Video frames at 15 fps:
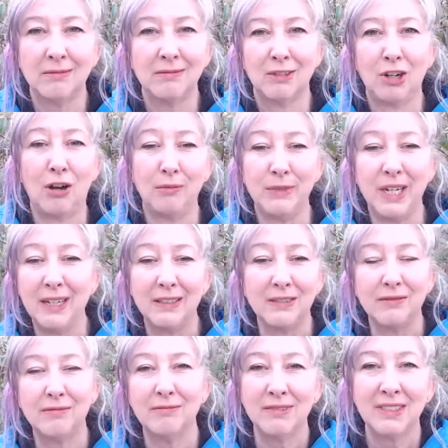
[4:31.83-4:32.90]
calm
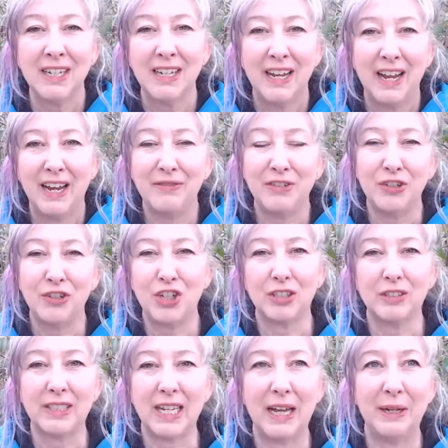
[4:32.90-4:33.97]
down, have your
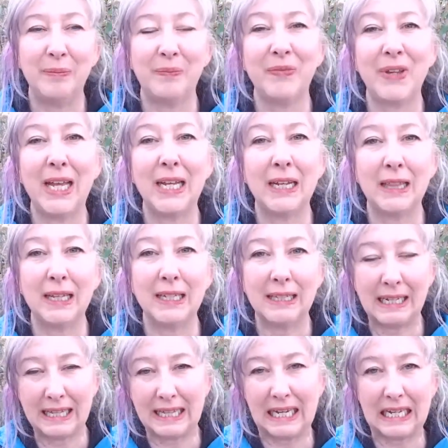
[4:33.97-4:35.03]
chill time, anything
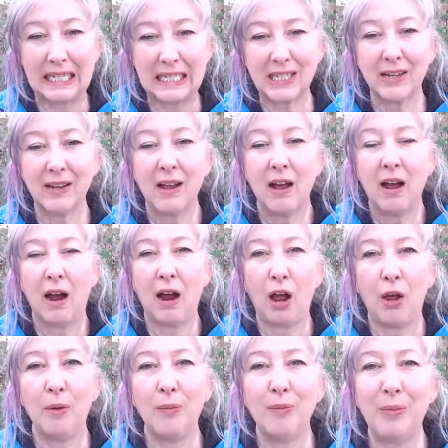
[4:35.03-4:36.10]
like that.
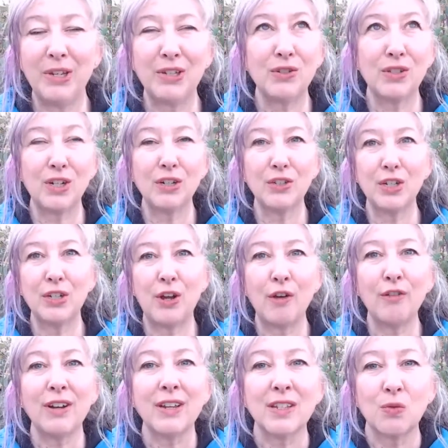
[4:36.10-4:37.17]
But you start to
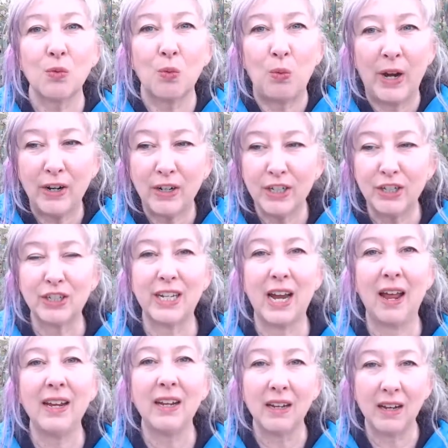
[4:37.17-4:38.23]
notice where you're
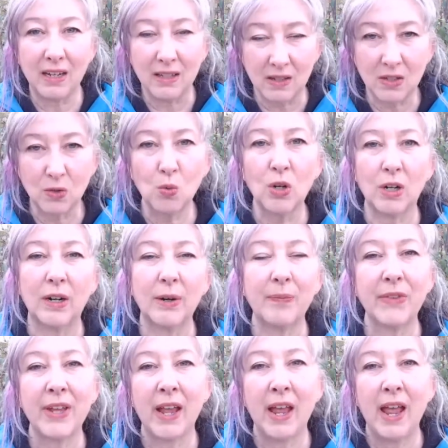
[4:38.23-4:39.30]
tight and sore.
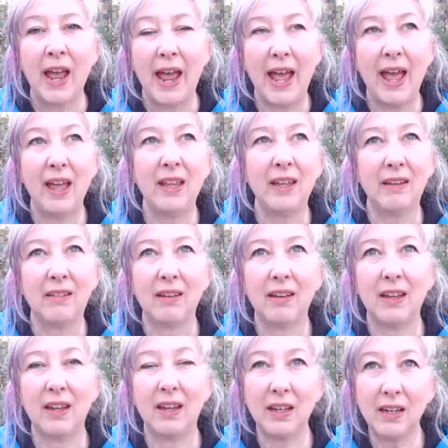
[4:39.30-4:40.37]
And
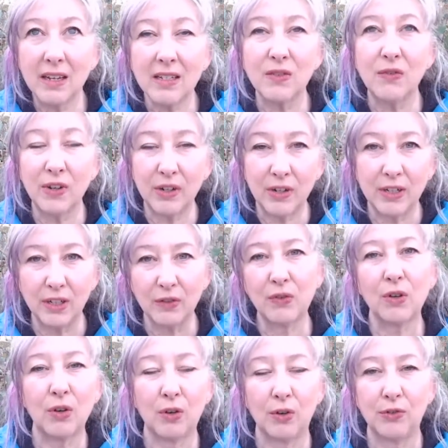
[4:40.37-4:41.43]
it is very
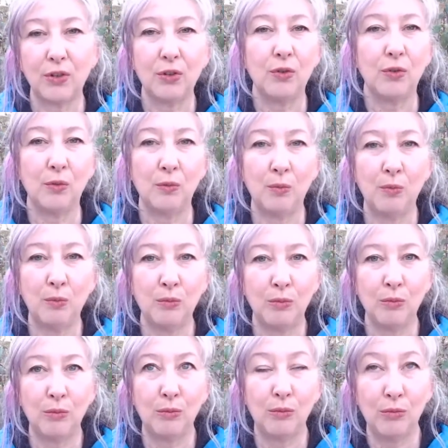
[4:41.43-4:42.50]
difficult to
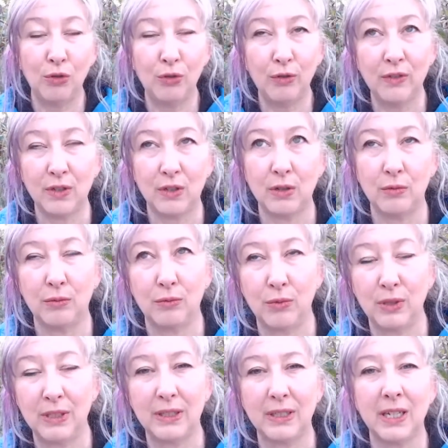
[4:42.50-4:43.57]
move and to
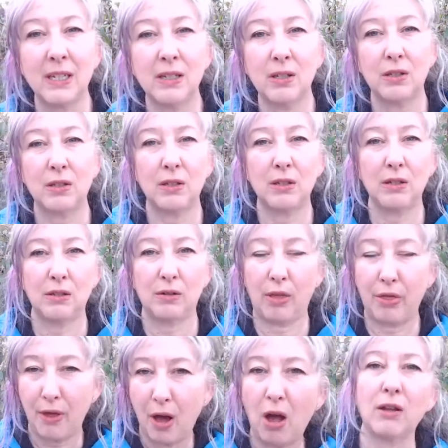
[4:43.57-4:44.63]
release your
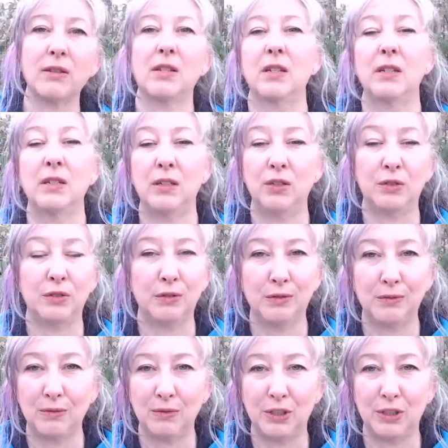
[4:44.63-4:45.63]
thoughts and your